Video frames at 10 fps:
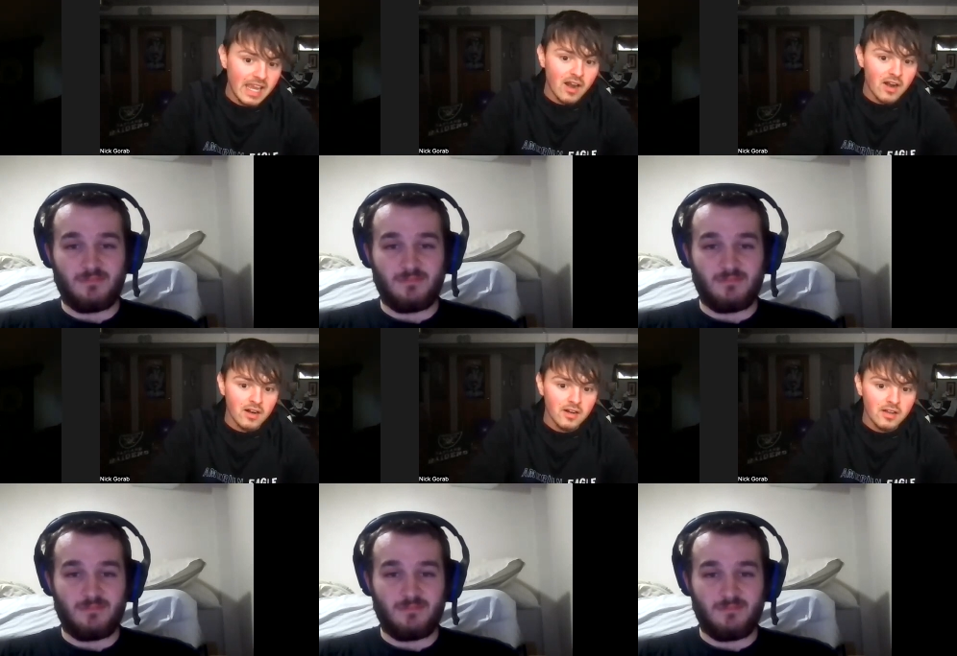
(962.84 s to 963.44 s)

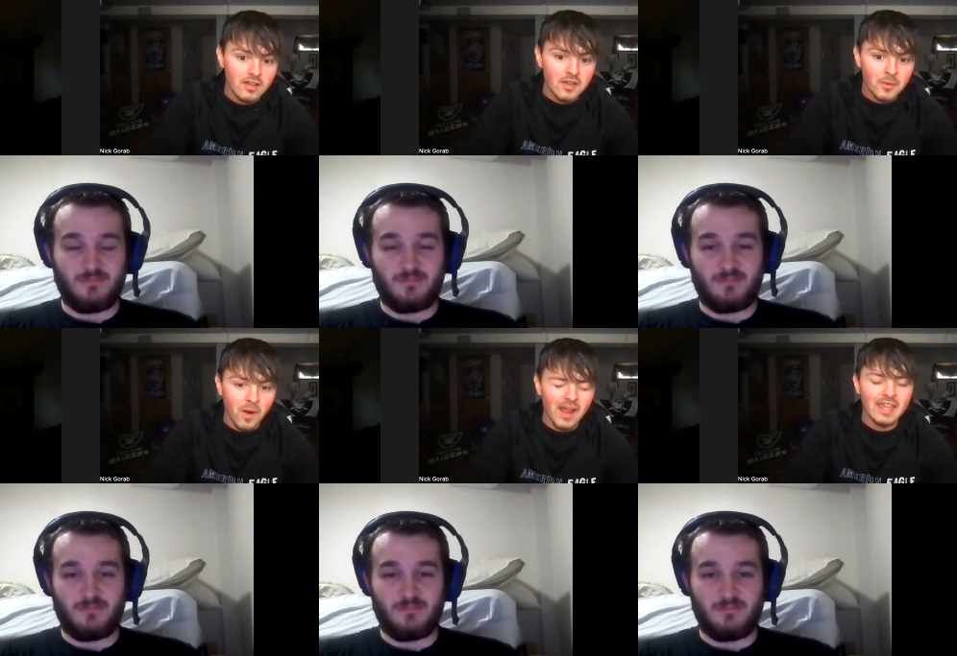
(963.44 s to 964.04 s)
Speaker 1: here,
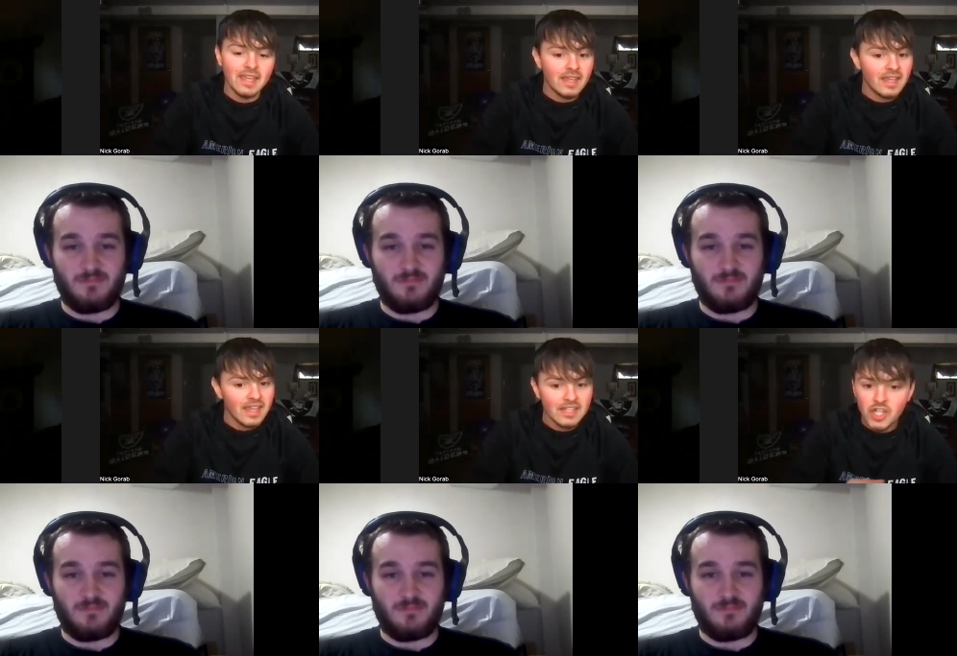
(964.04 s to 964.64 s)
right?
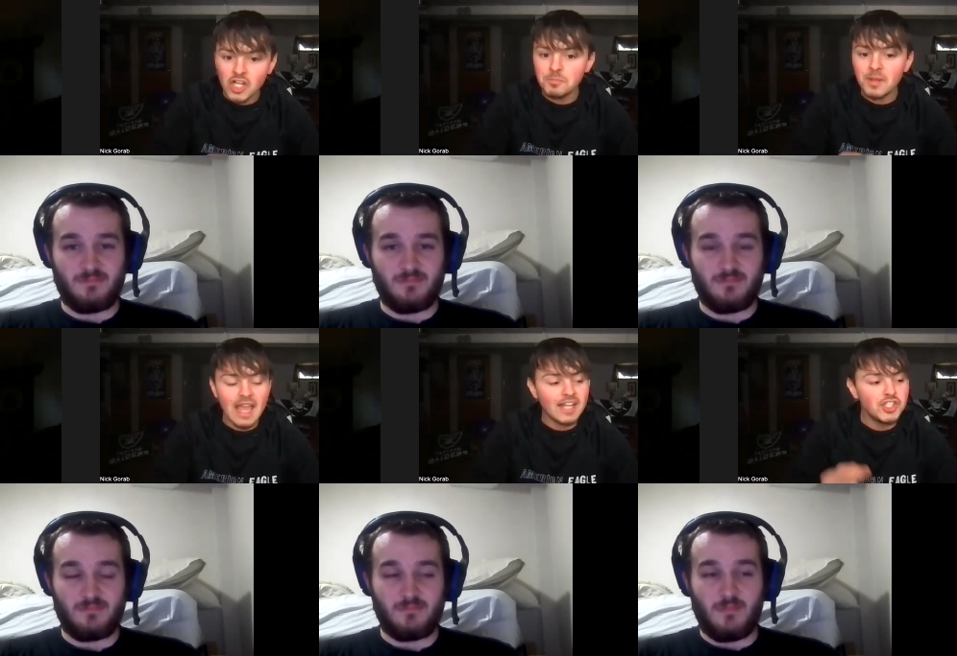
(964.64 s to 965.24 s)
Just
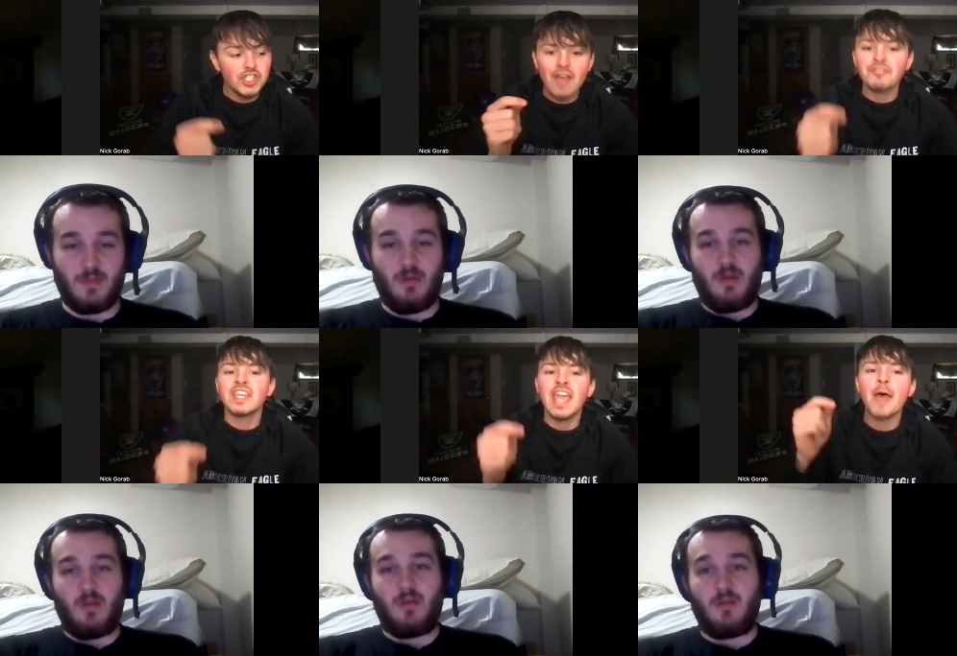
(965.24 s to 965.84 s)
be, and
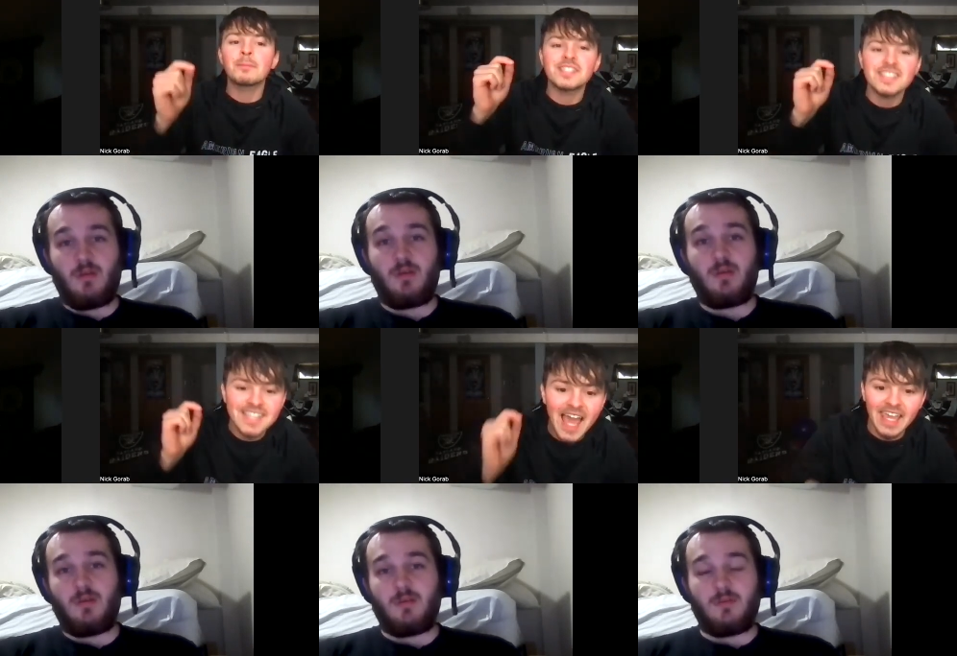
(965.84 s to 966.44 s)
Jeff kept
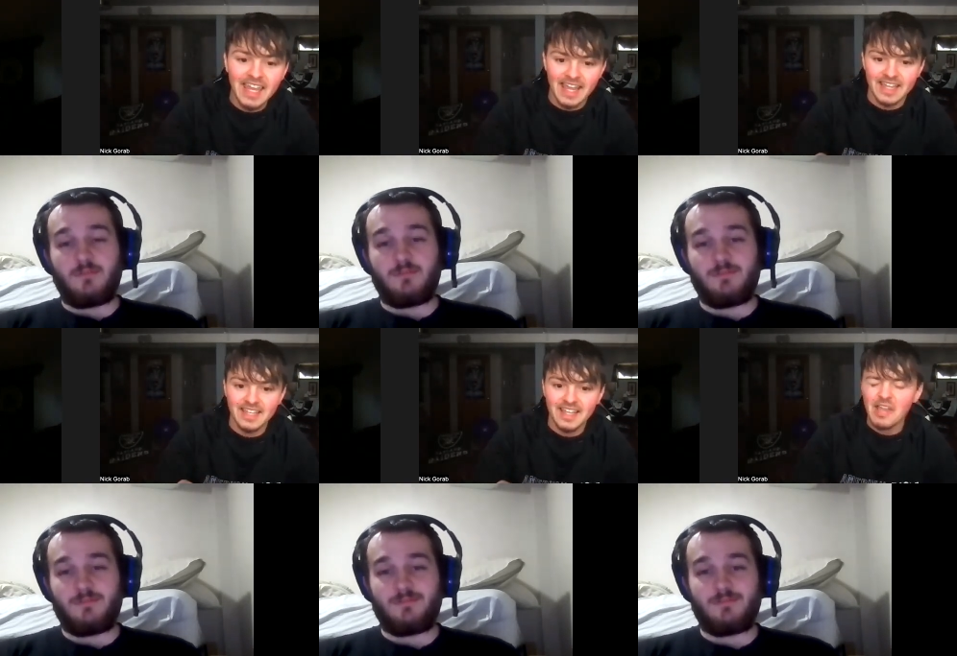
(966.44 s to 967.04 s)
saying it.
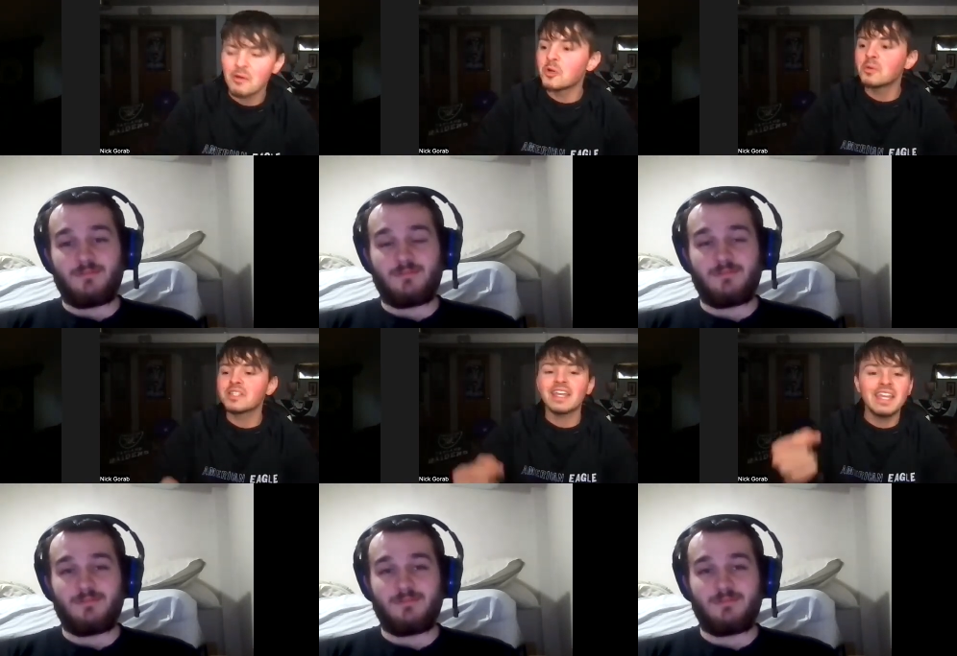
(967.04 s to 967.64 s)
It was
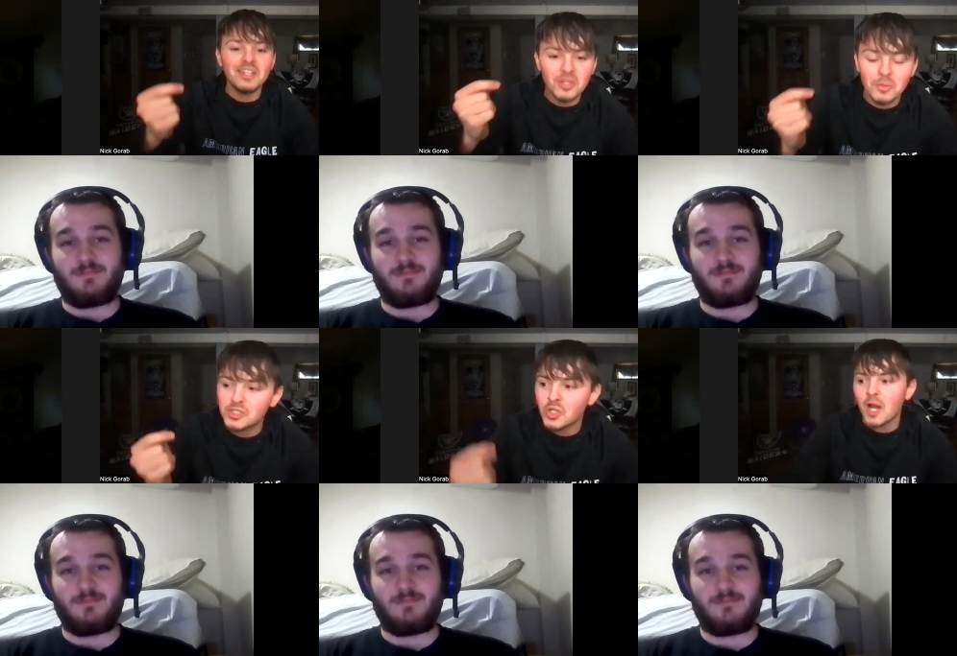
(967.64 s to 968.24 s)
almost like he
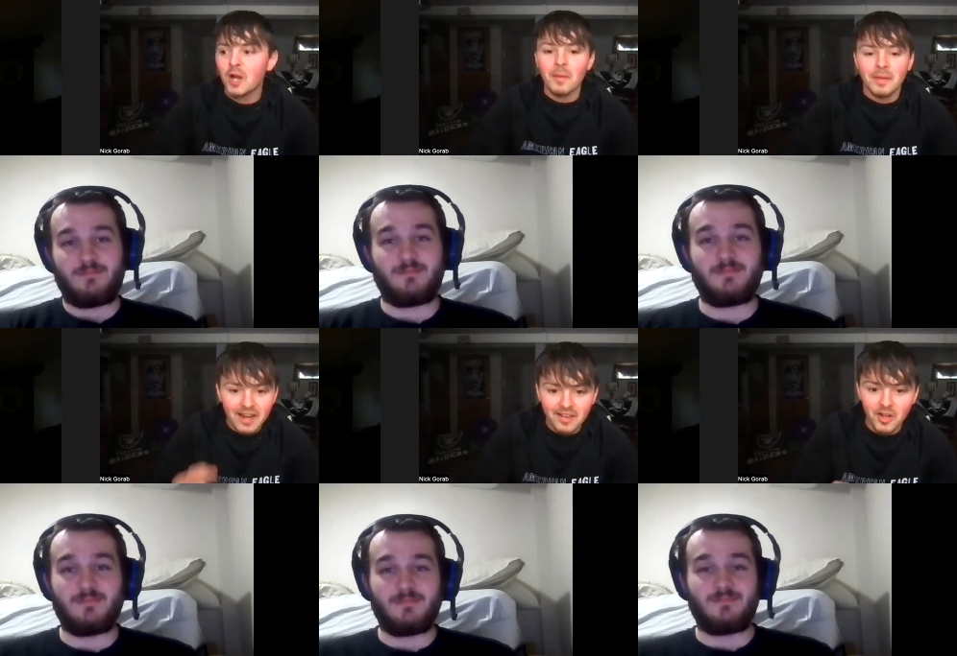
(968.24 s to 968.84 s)
was trying to rub
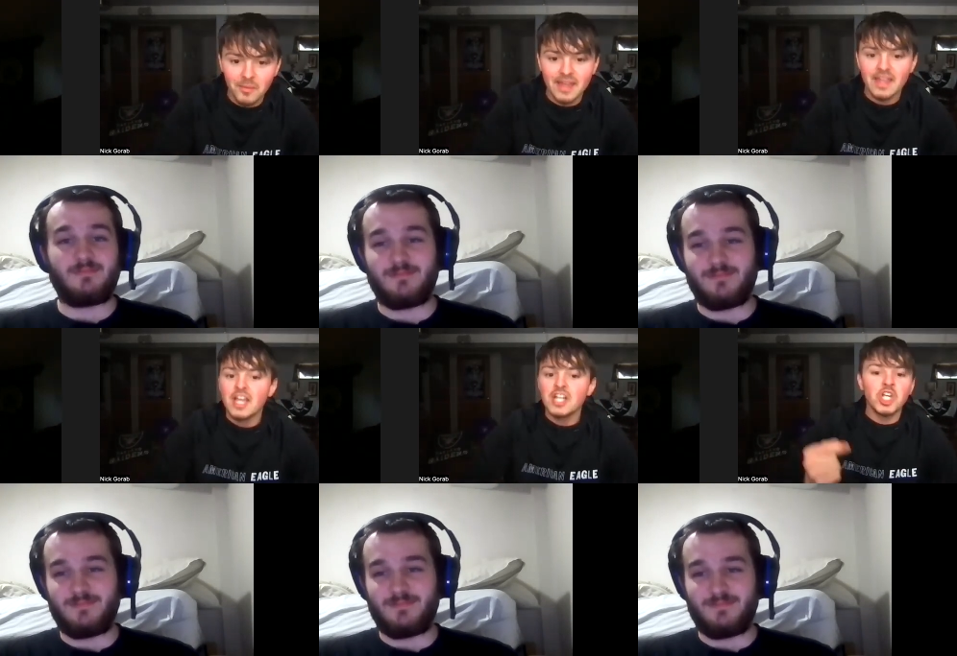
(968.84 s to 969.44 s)
it in a little bit.
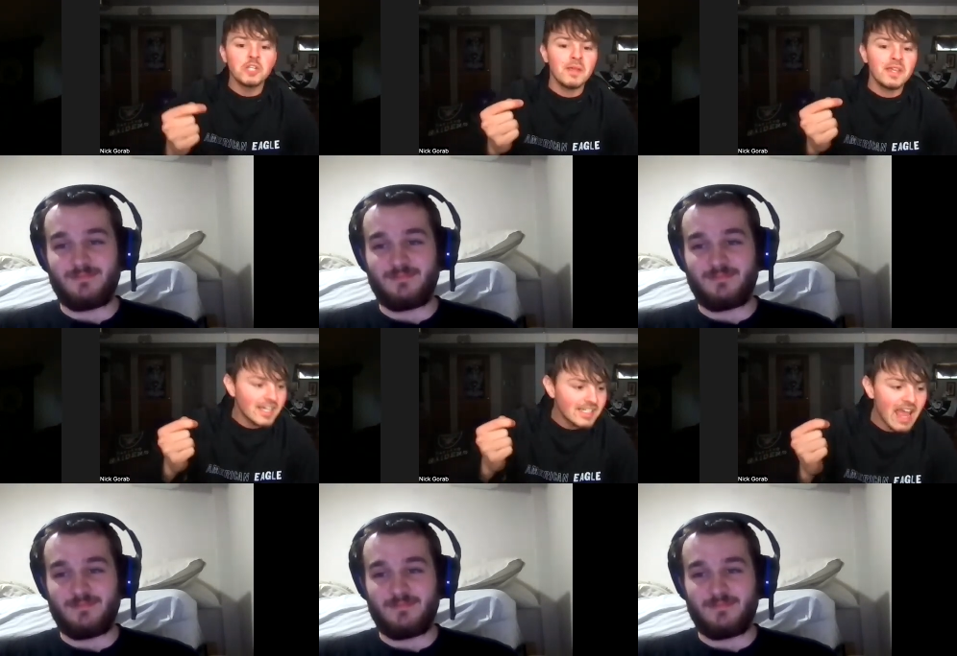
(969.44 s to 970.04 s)
Just
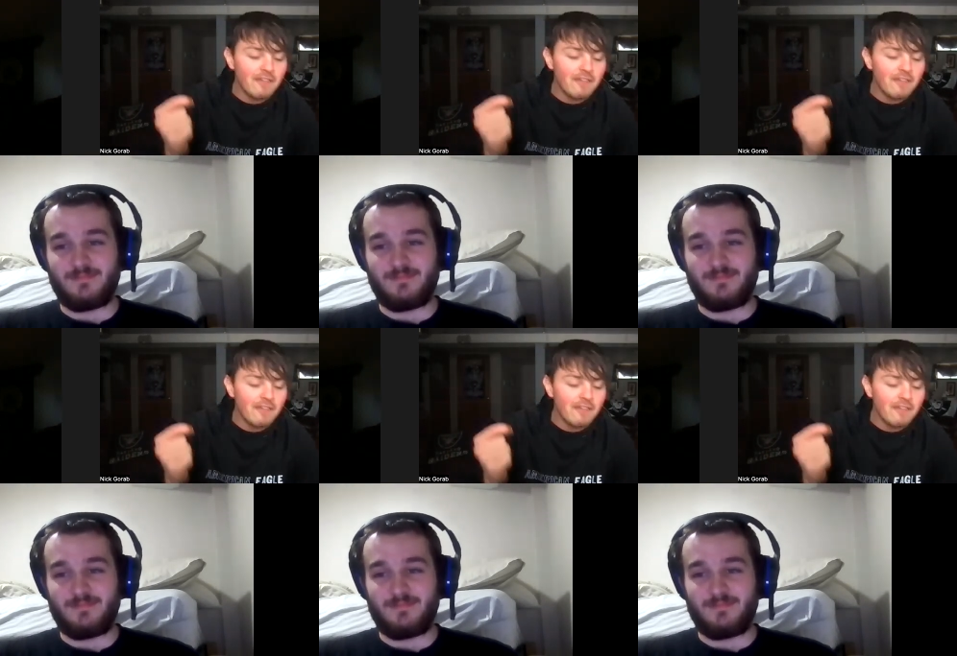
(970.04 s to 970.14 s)
because you